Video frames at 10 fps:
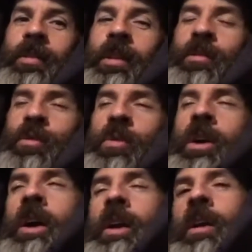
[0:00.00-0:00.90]
The levels were
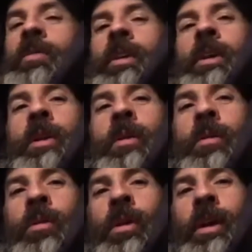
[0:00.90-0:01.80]
high enough, and I
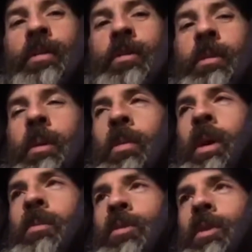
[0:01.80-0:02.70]
didn't really have too many
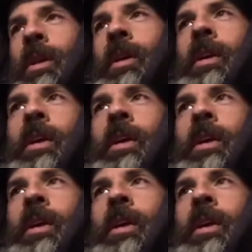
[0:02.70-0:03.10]
problems with it.